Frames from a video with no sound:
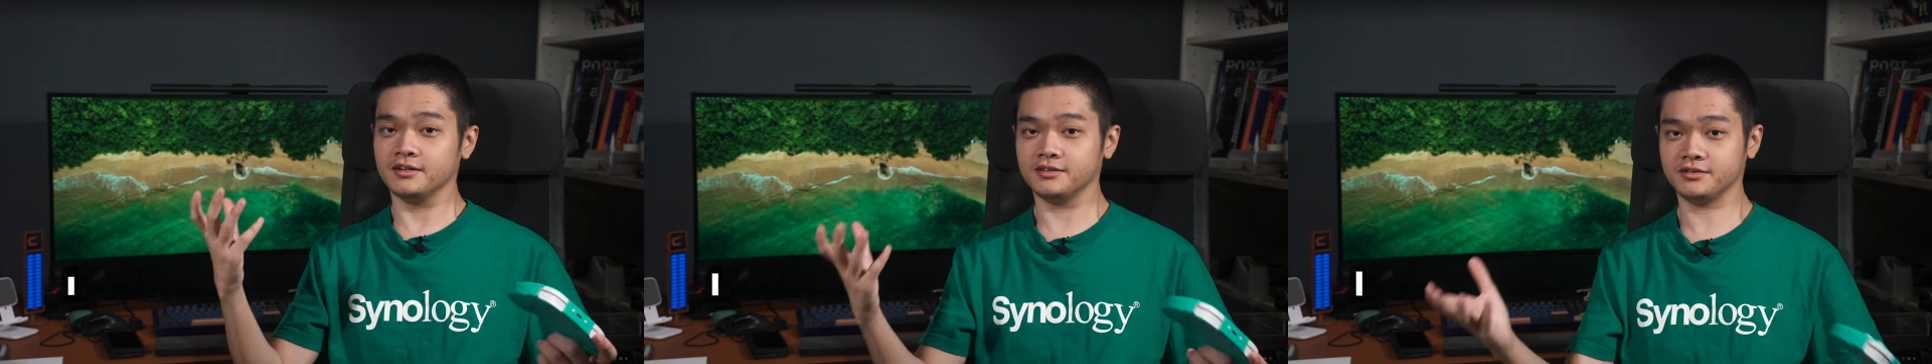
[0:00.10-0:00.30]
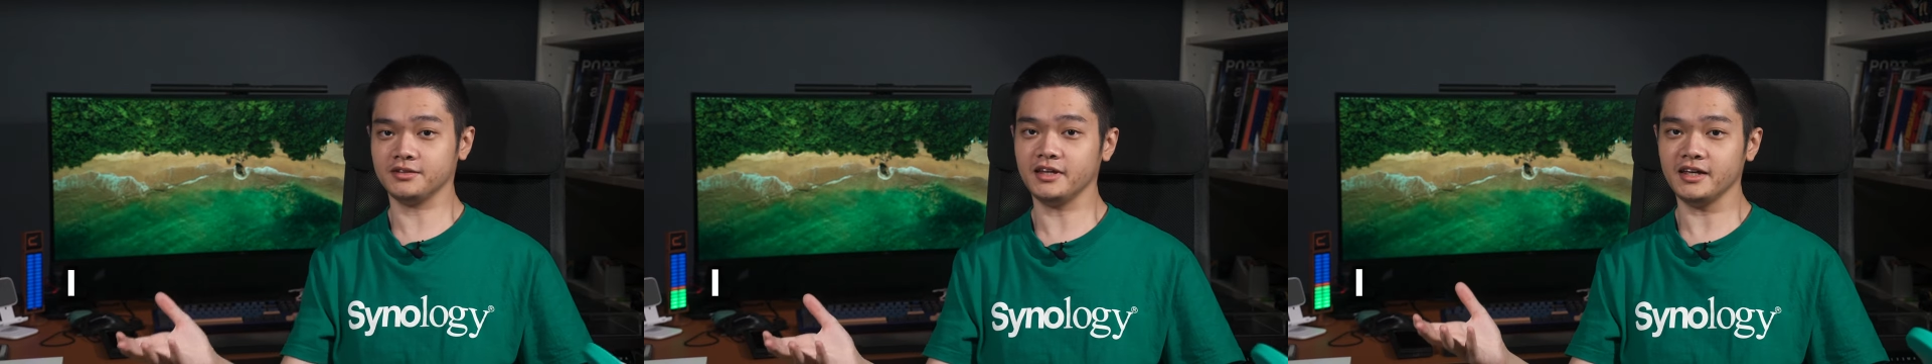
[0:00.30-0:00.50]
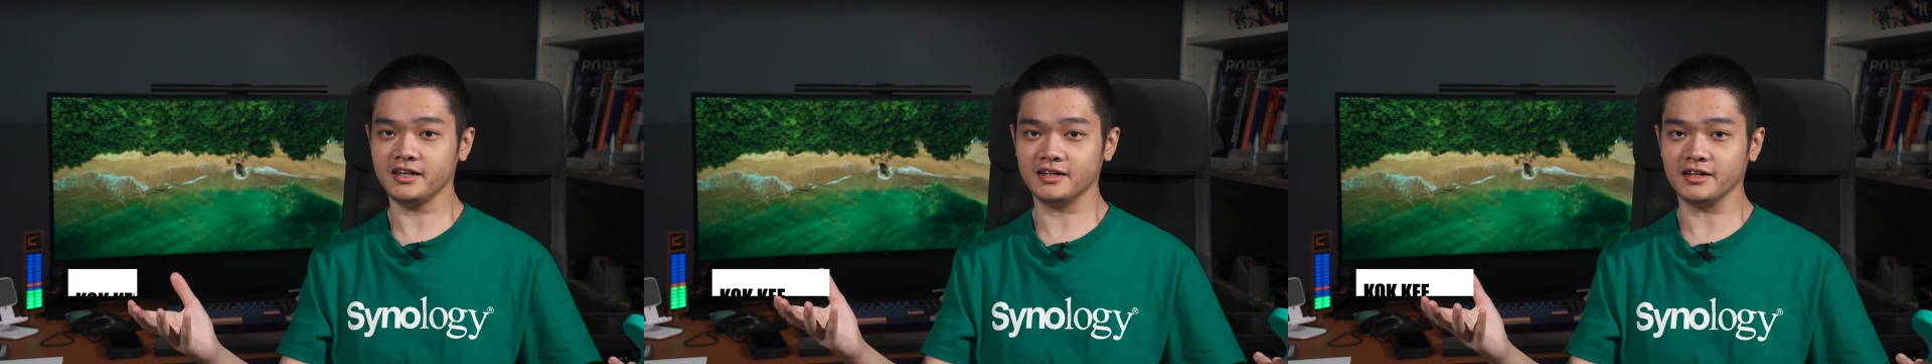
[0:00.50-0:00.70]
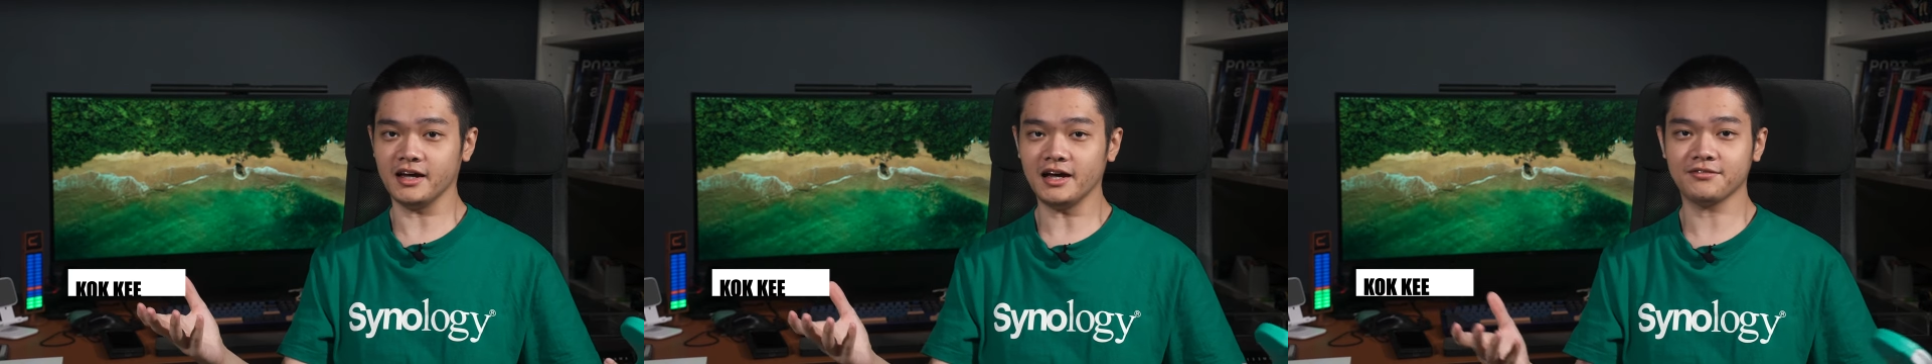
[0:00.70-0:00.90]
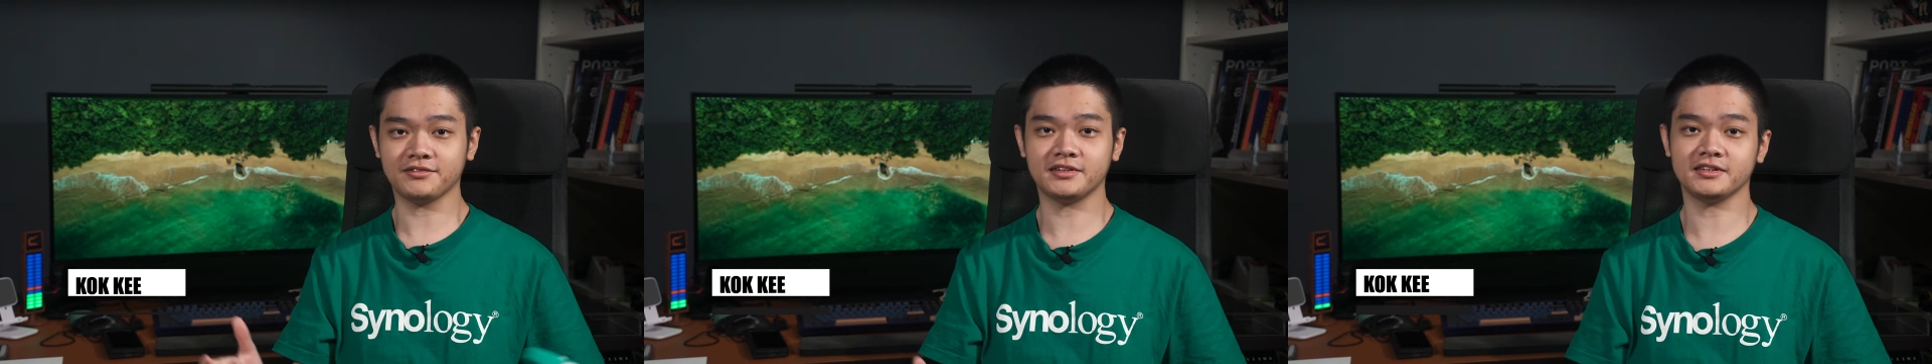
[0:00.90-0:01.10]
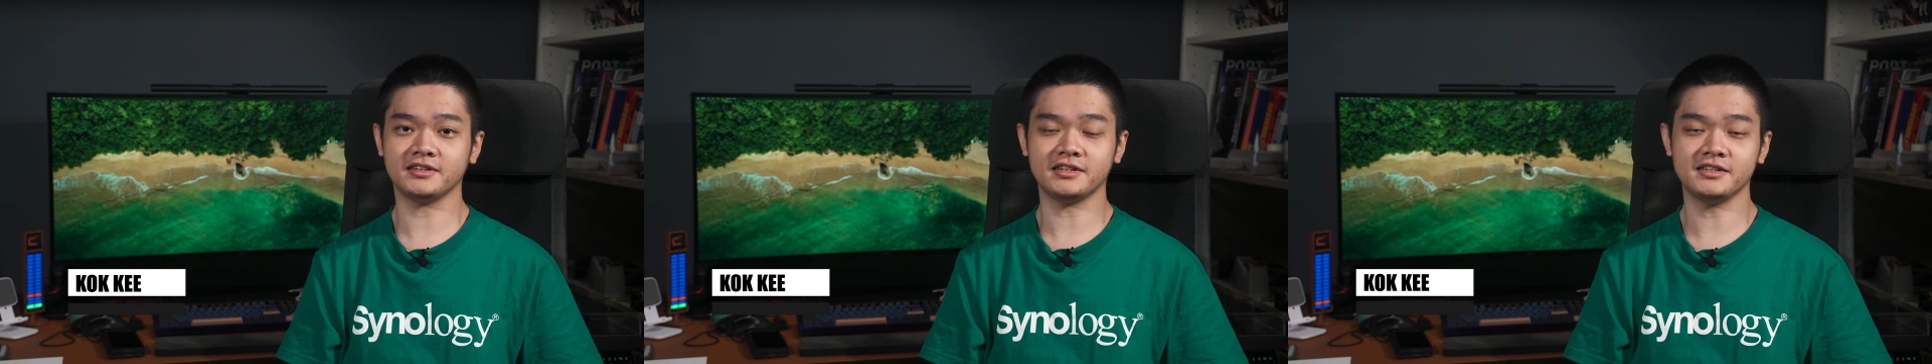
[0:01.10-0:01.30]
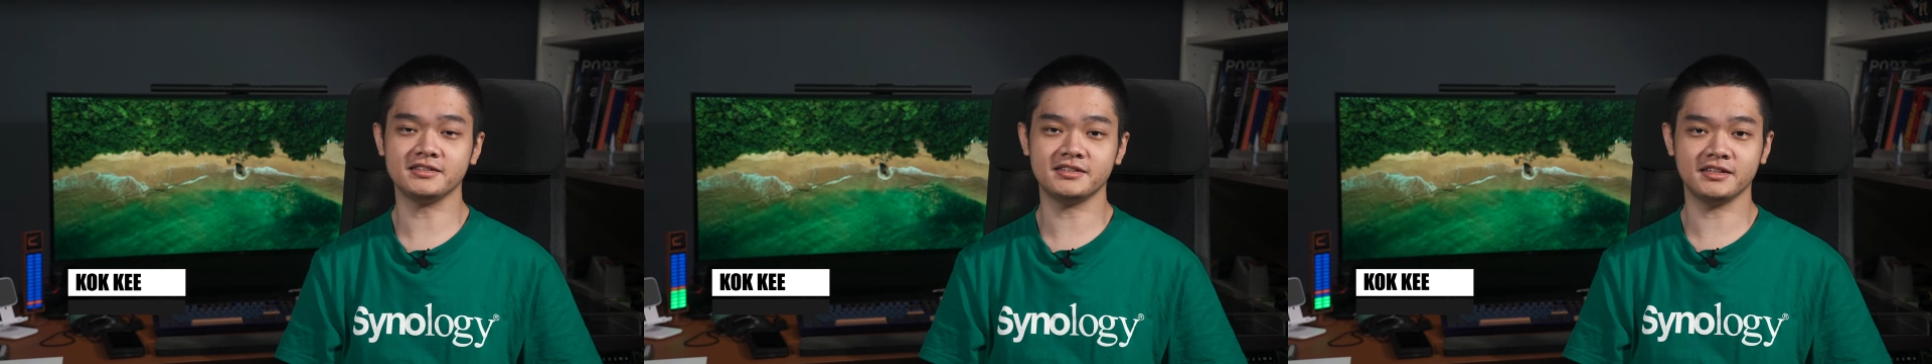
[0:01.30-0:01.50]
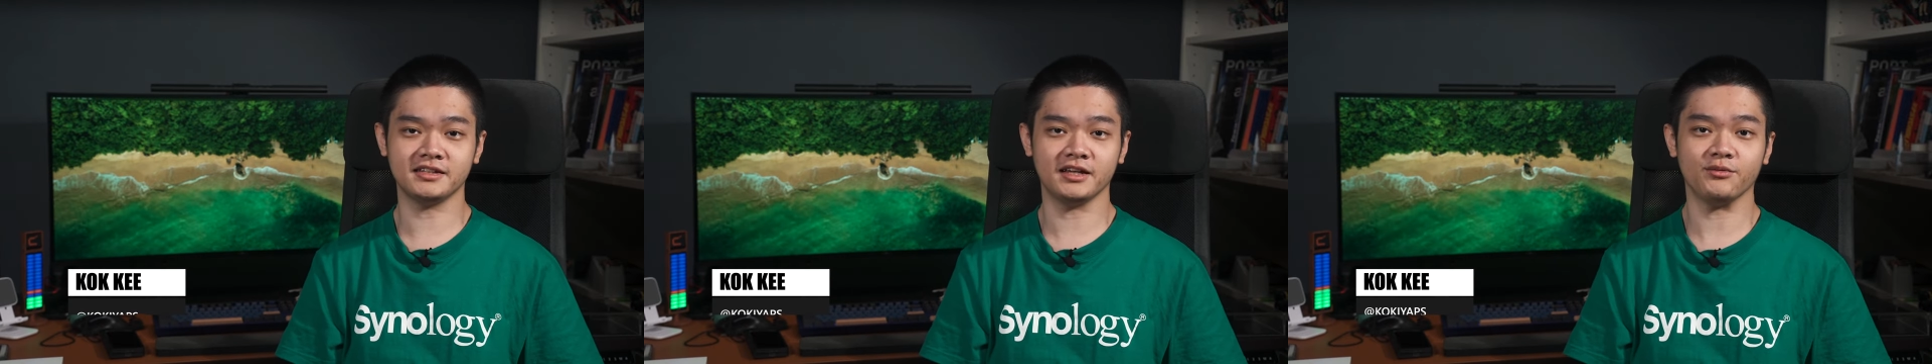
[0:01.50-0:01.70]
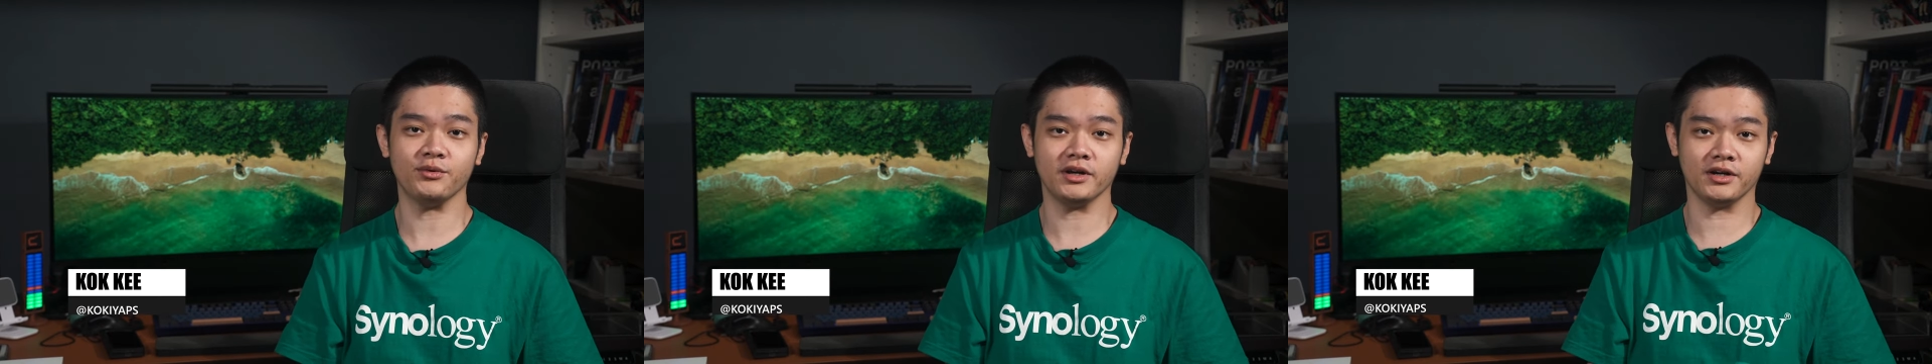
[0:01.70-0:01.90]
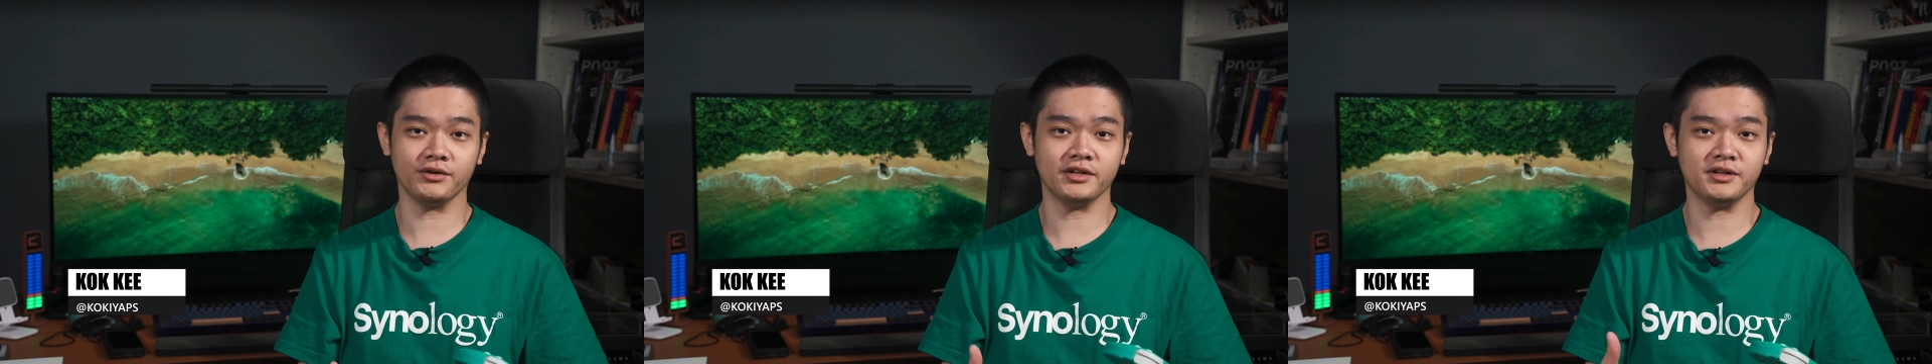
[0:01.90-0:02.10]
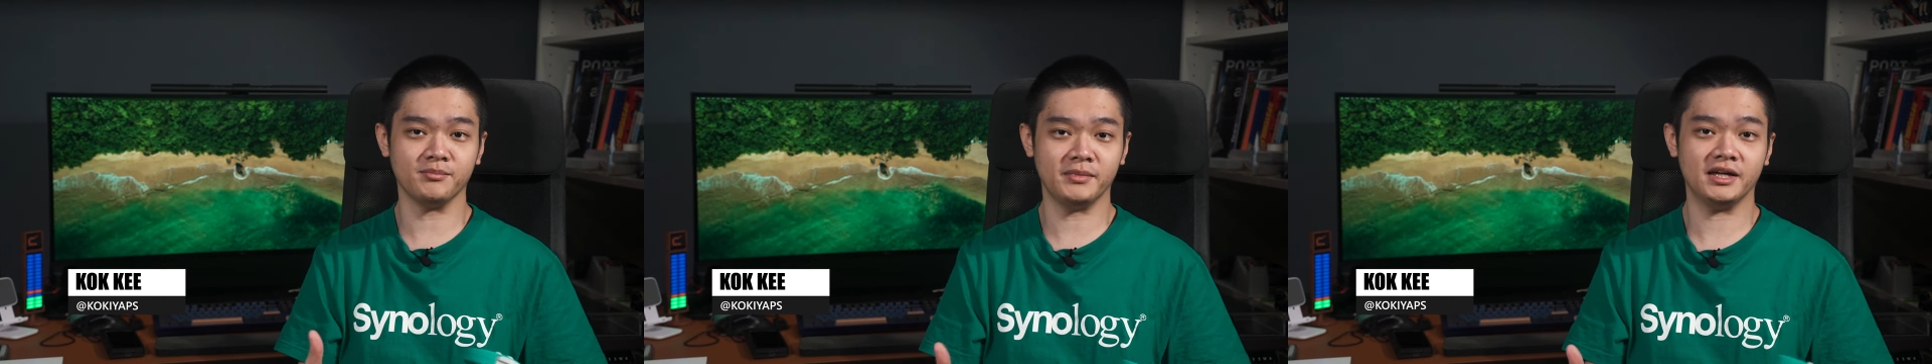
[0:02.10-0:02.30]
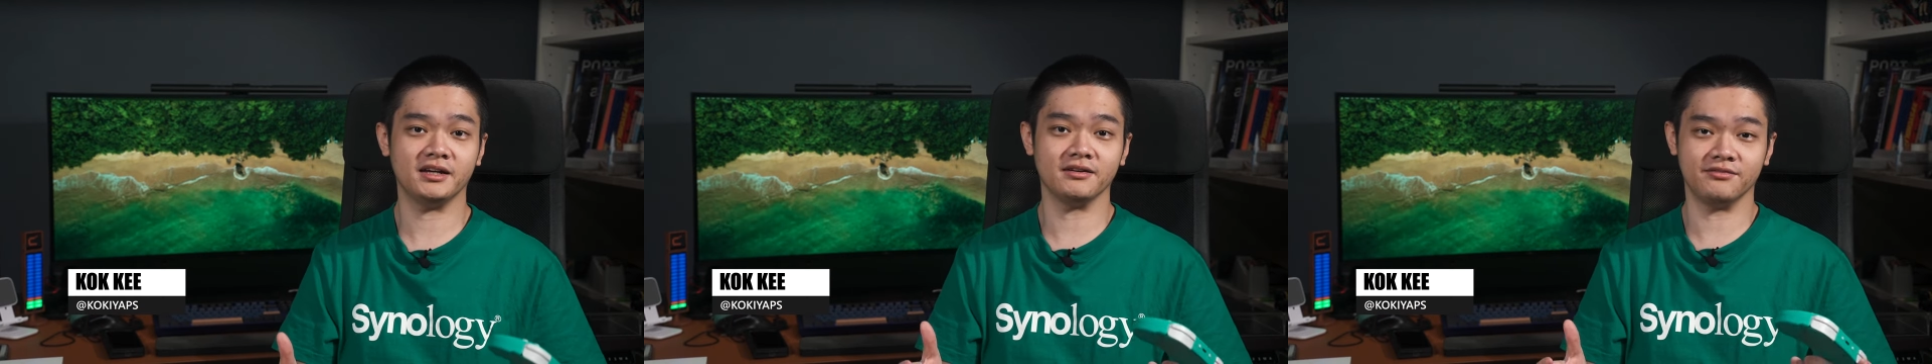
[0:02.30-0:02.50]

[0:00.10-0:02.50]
Today, after teasing that we're going to make